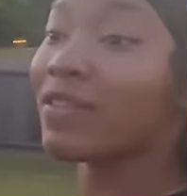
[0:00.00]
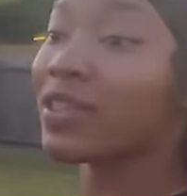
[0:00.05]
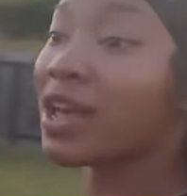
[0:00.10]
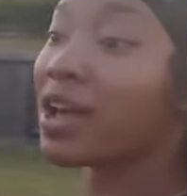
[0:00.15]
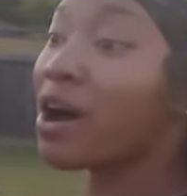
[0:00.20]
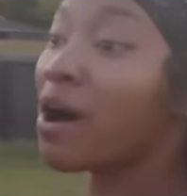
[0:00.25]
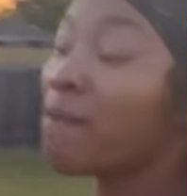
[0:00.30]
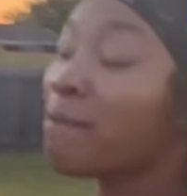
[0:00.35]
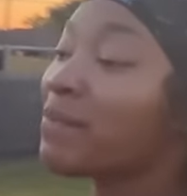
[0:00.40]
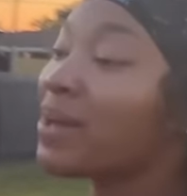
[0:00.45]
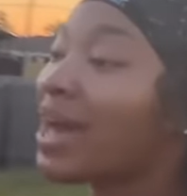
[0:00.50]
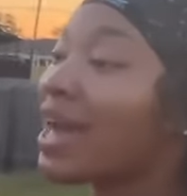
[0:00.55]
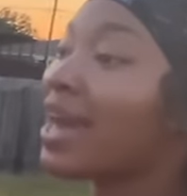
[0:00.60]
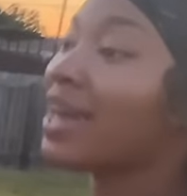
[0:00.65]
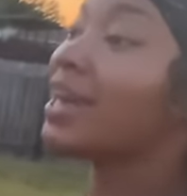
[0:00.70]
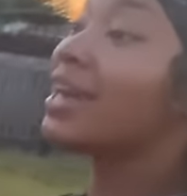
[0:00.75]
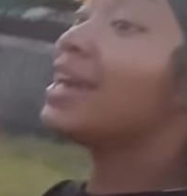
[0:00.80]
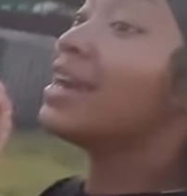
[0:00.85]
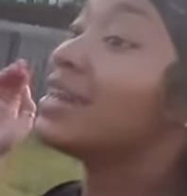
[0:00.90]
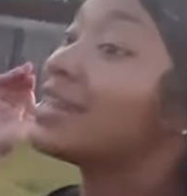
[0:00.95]
to come back,
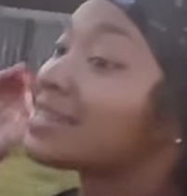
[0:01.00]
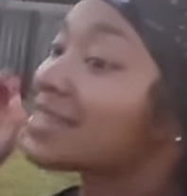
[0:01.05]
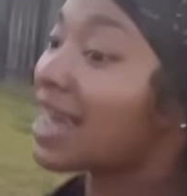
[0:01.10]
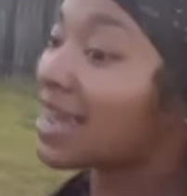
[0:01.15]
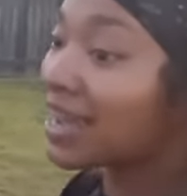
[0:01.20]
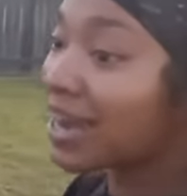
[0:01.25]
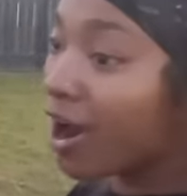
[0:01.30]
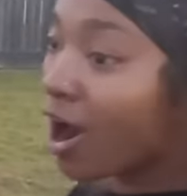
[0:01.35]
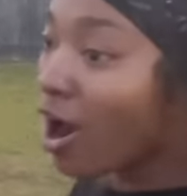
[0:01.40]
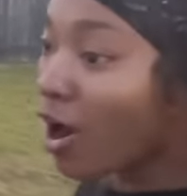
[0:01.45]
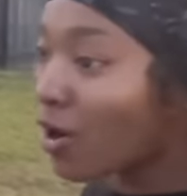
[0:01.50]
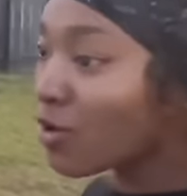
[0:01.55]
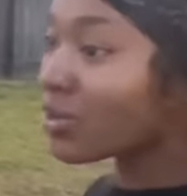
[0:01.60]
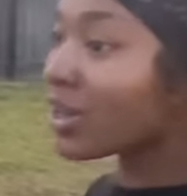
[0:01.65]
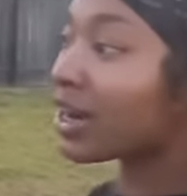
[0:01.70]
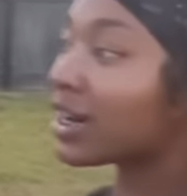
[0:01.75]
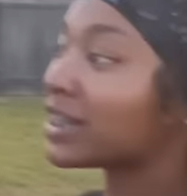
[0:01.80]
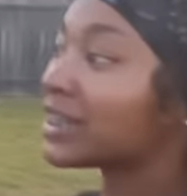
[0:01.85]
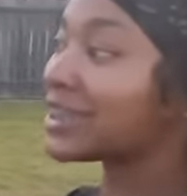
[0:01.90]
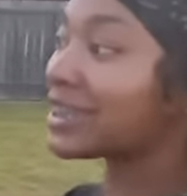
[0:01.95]
take a whole
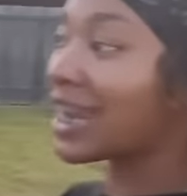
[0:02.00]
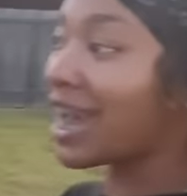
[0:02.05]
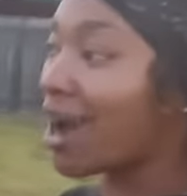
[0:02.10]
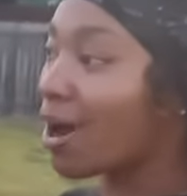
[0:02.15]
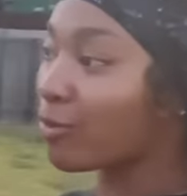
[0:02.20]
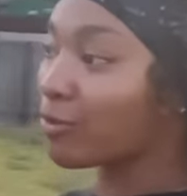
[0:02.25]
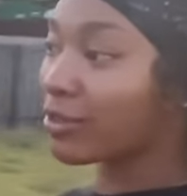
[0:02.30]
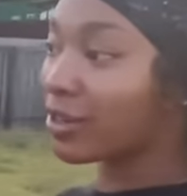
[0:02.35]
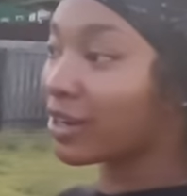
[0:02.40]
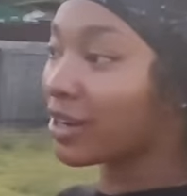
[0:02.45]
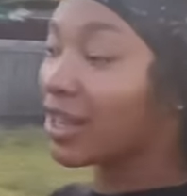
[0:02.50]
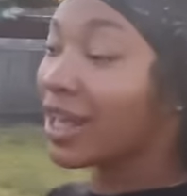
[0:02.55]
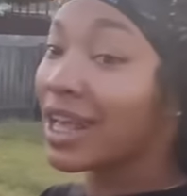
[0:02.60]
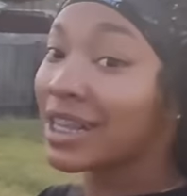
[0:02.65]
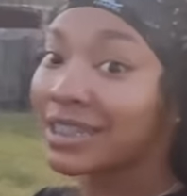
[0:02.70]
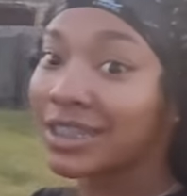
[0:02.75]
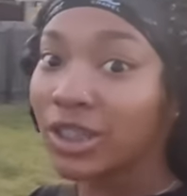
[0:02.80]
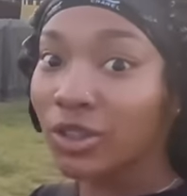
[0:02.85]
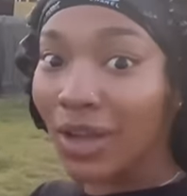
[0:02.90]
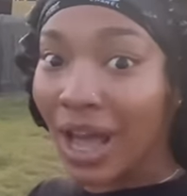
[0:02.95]
nother shower,
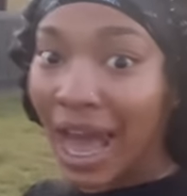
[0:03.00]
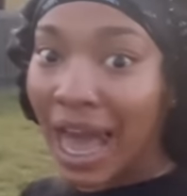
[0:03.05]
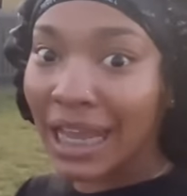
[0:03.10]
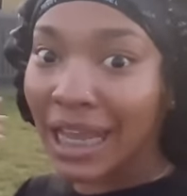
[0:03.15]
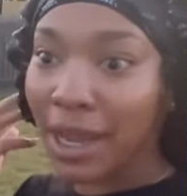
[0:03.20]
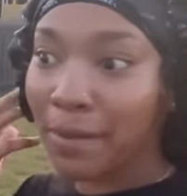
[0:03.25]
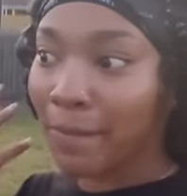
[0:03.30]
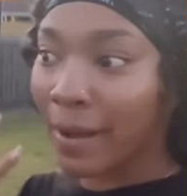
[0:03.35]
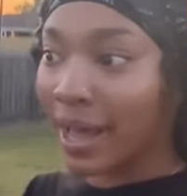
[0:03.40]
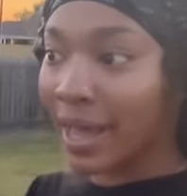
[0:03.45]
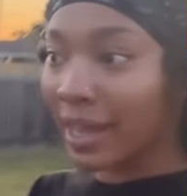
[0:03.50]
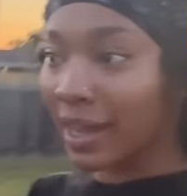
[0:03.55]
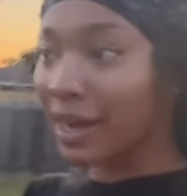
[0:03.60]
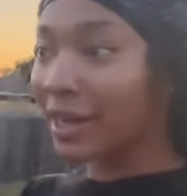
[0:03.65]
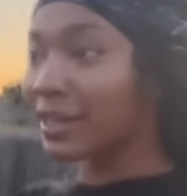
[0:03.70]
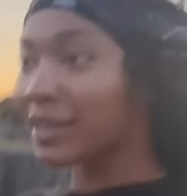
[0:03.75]
still had to get my hair